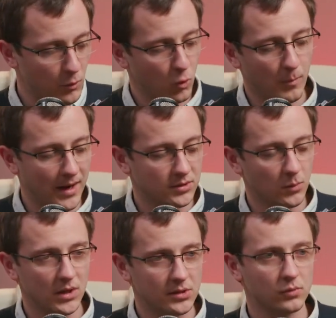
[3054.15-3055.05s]
all bells and
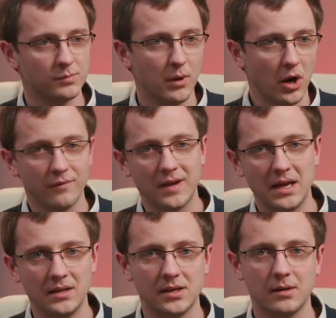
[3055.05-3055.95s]
whistles, but
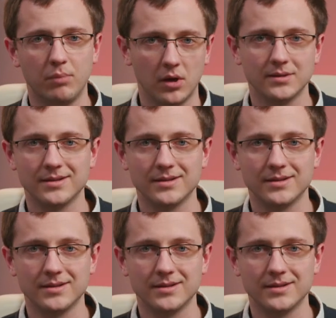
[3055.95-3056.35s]
overheated because